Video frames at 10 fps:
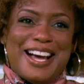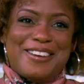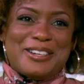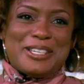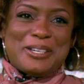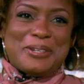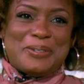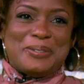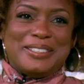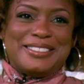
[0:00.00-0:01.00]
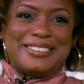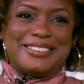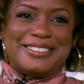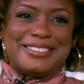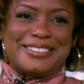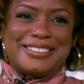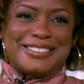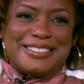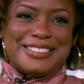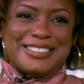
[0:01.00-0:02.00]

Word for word: How are you? I am so great, and I